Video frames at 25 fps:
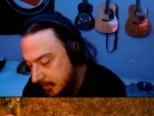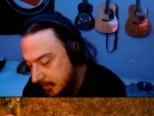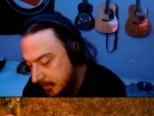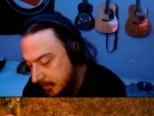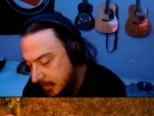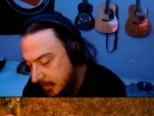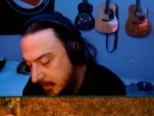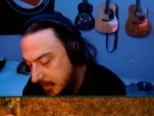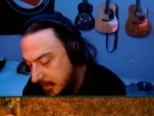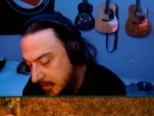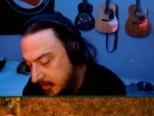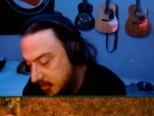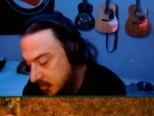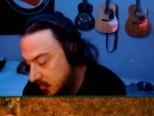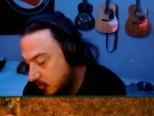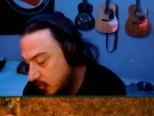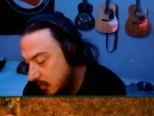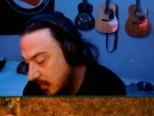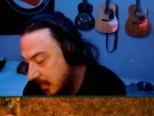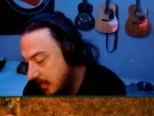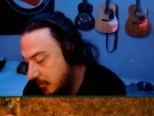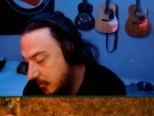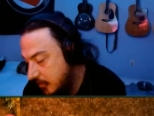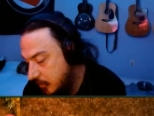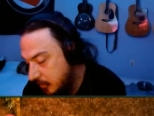it's just
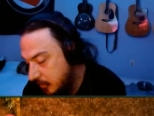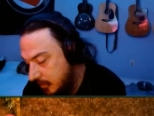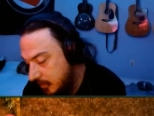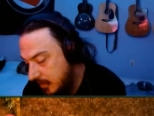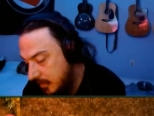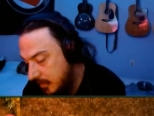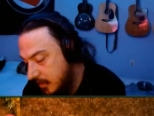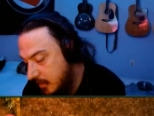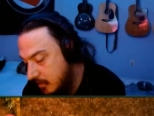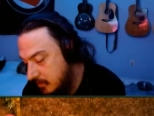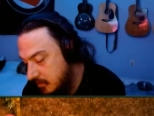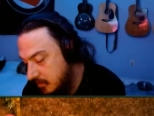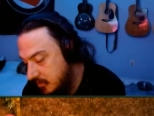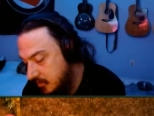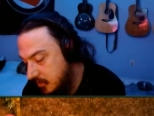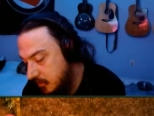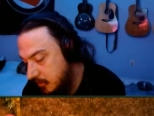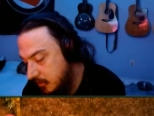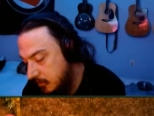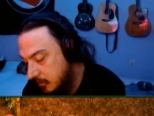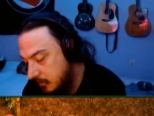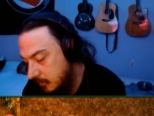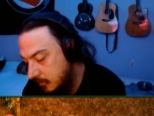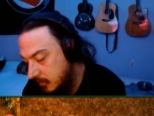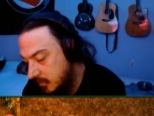what I do, you know. And
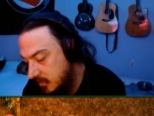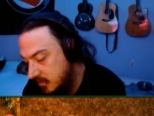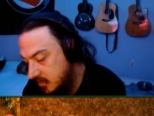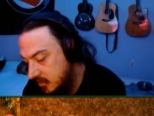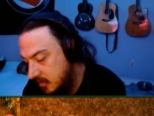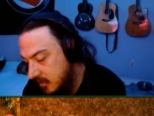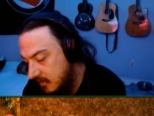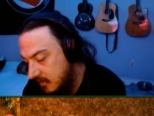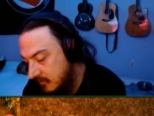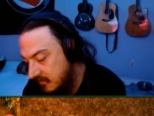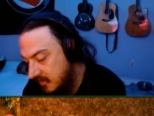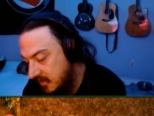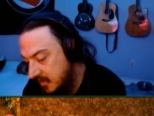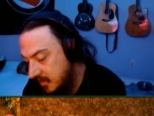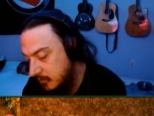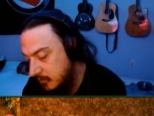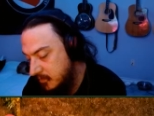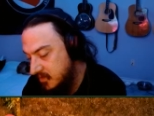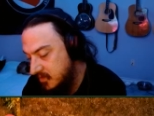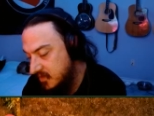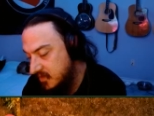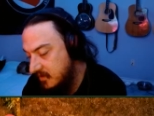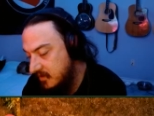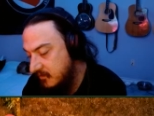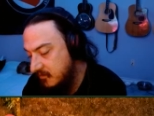so the stuff that he
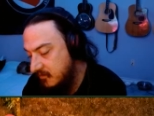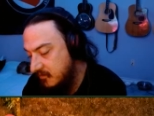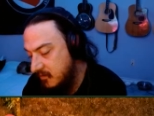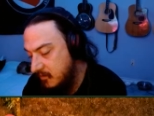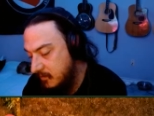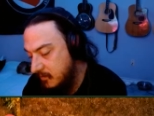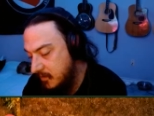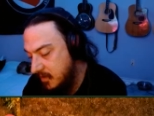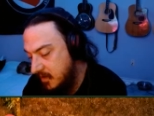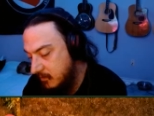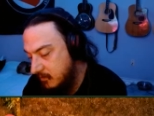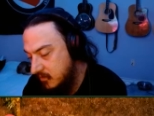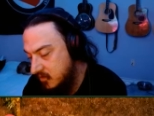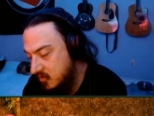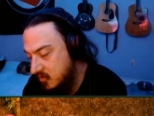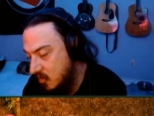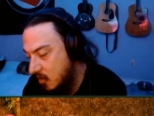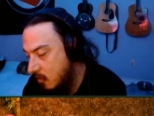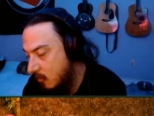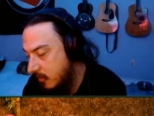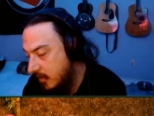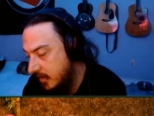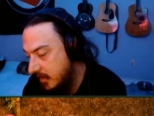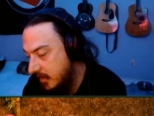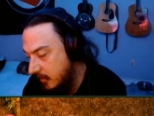received from me was
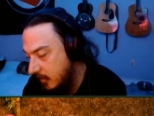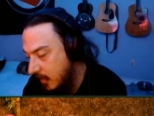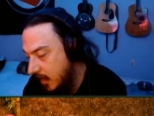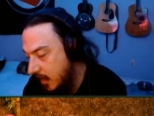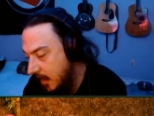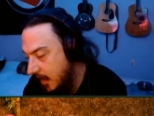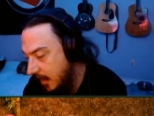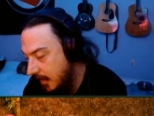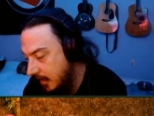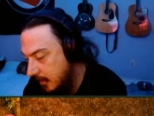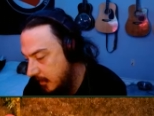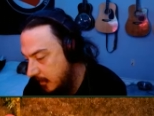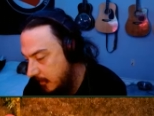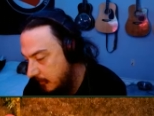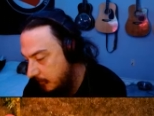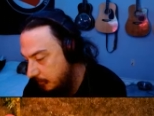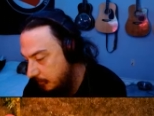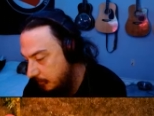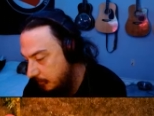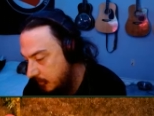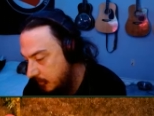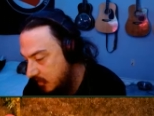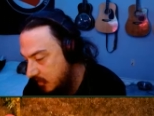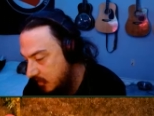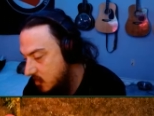already like
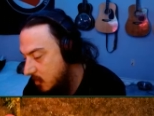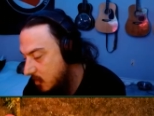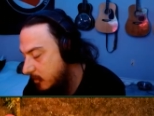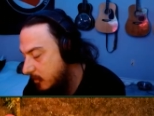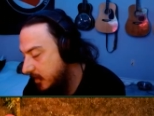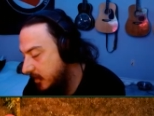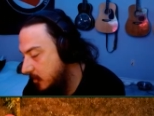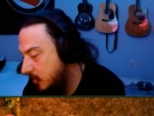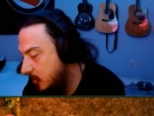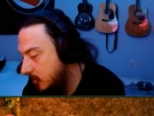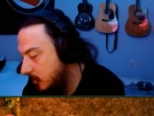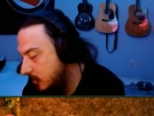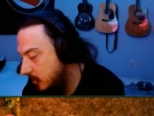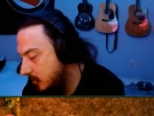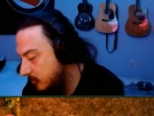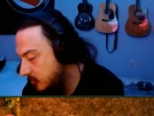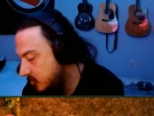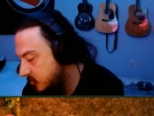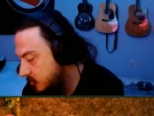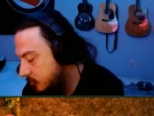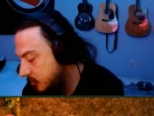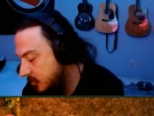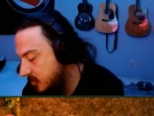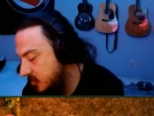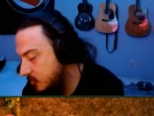it was already cooked. It
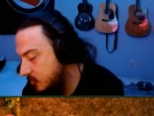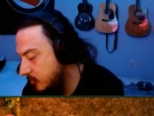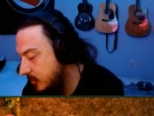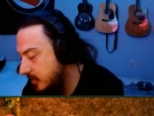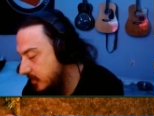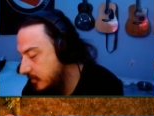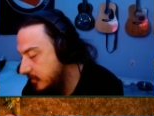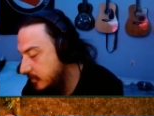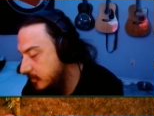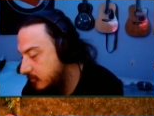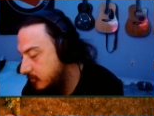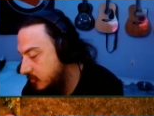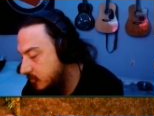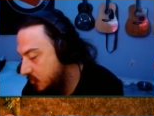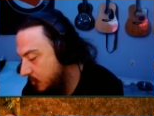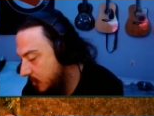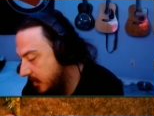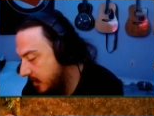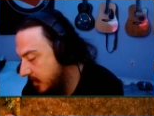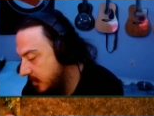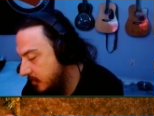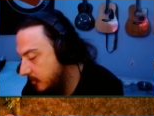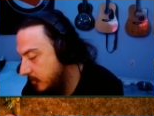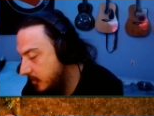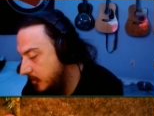was pre-sweetened. It was
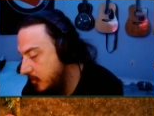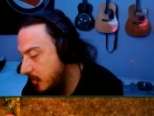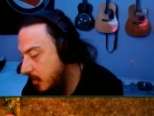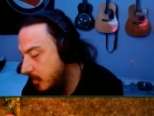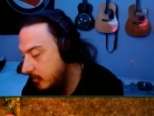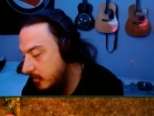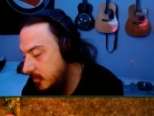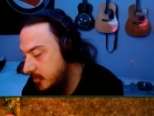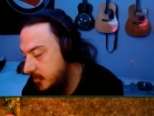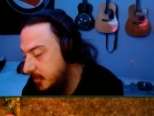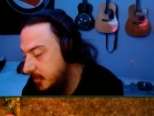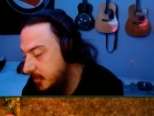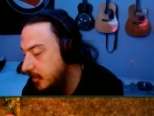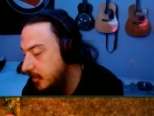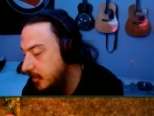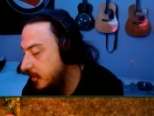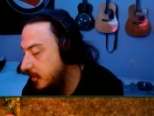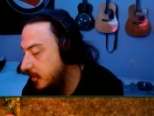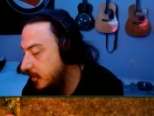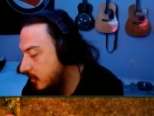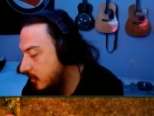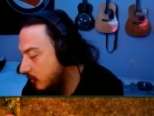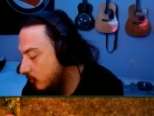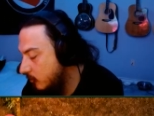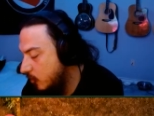ready to be published. He didn't
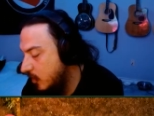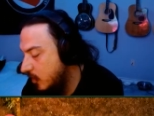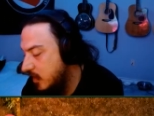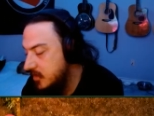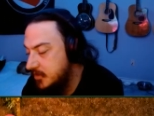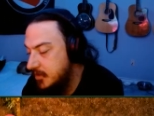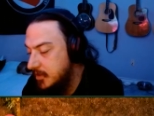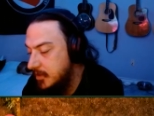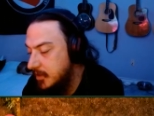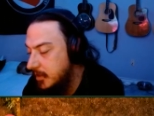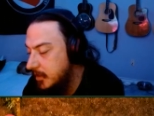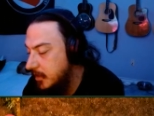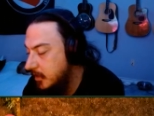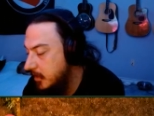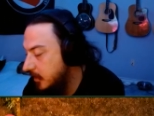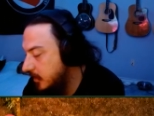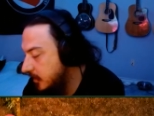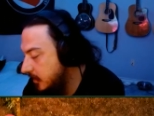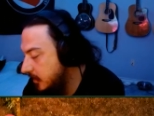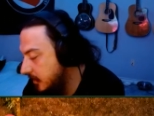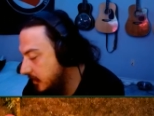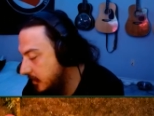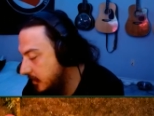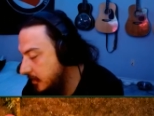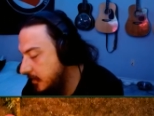need to compress it. He didn't
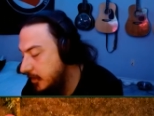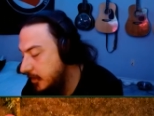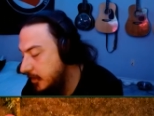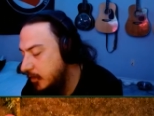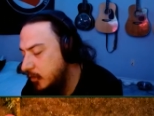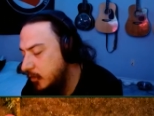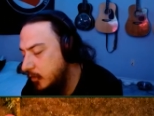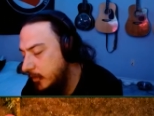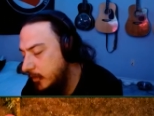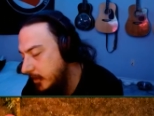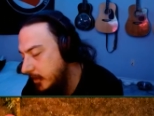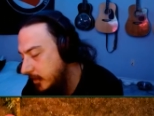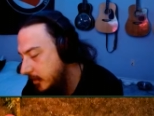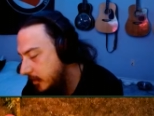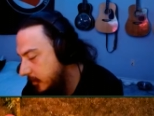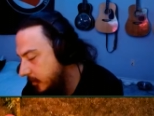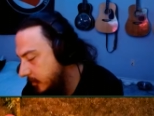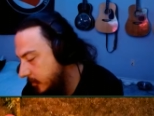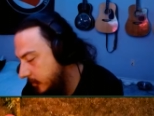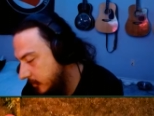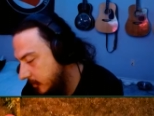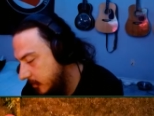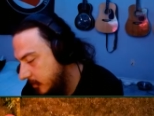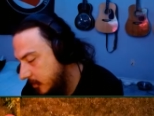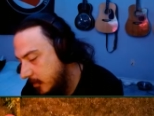need to EQ. He didn't need
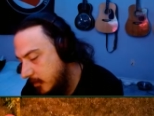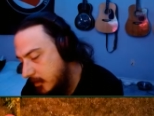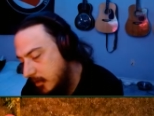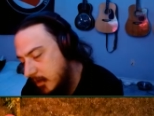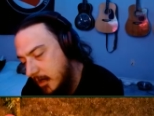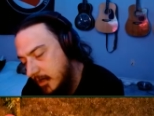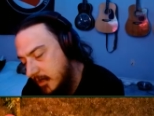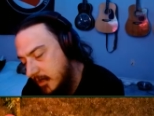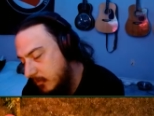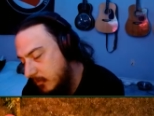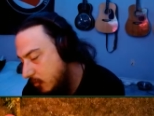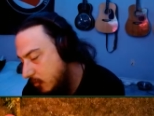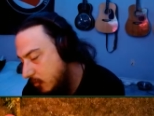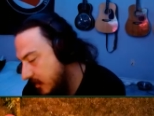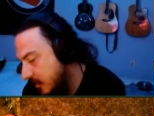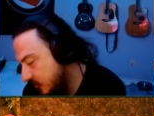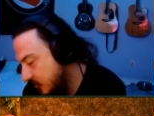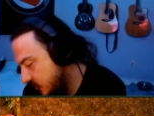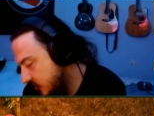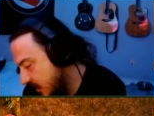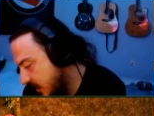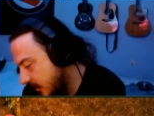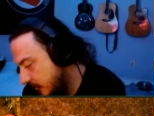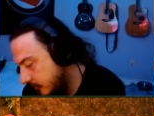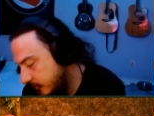to cut any
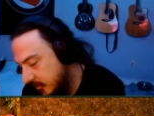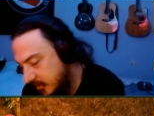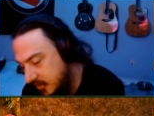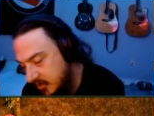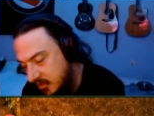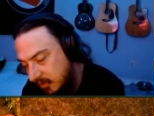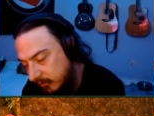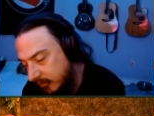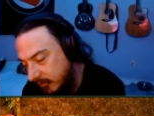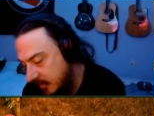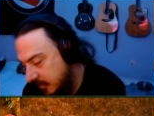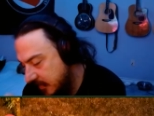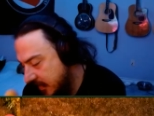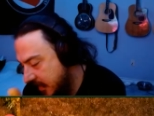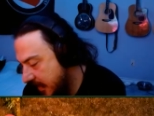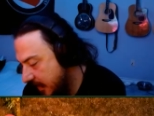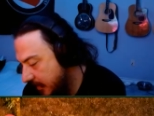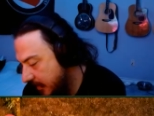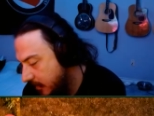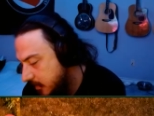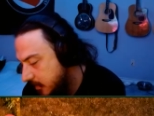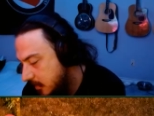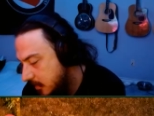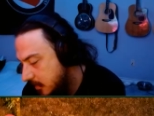breaths out of it, stuff like that.